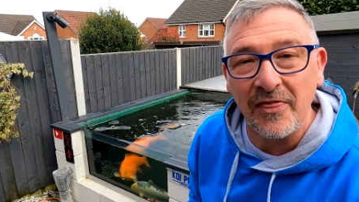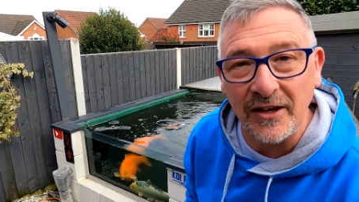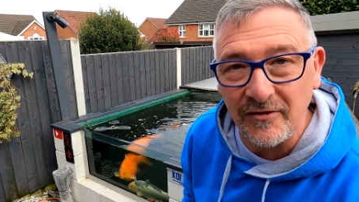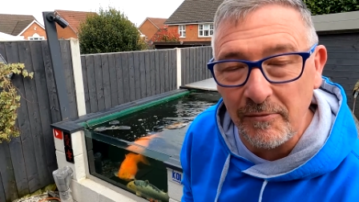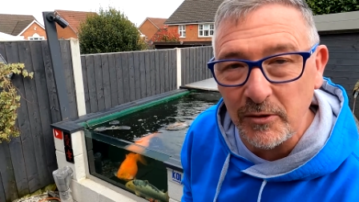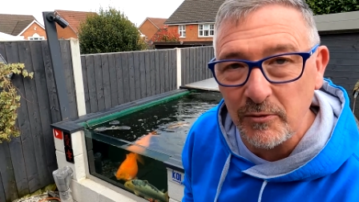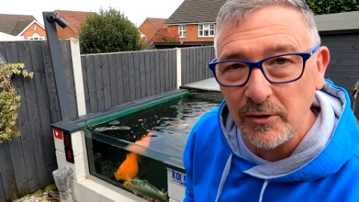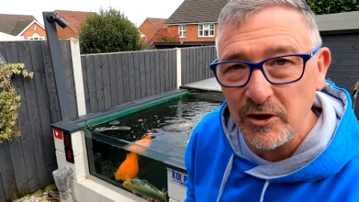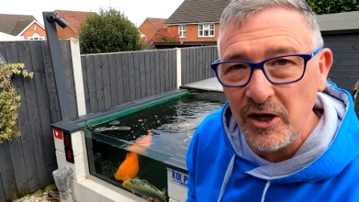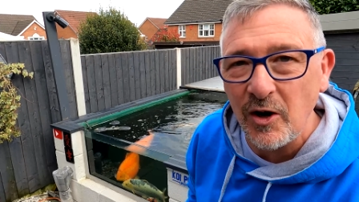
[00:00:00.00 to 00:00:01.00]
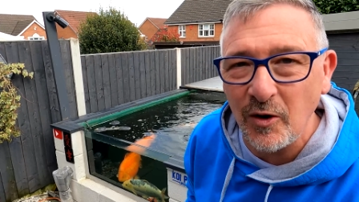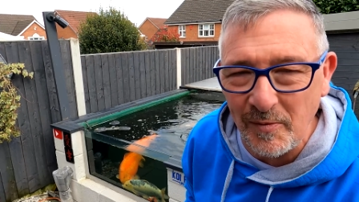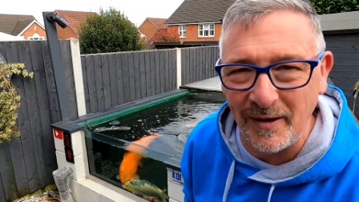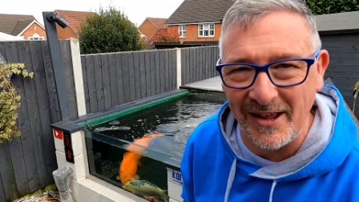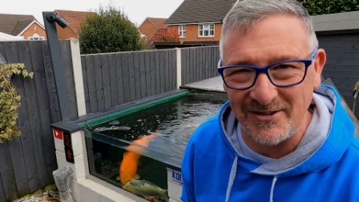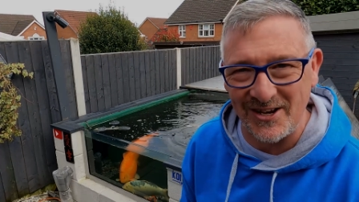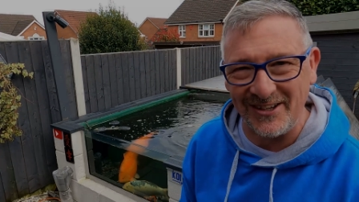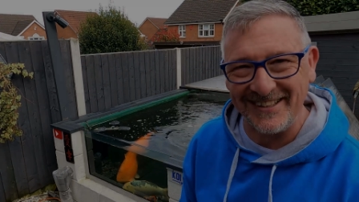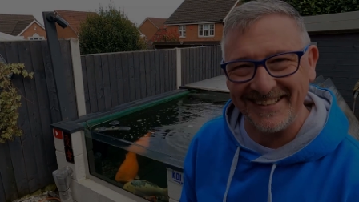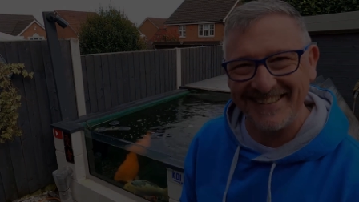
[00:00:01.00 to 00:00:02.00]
Thanks very much for watching Koi Pond Lifestyle.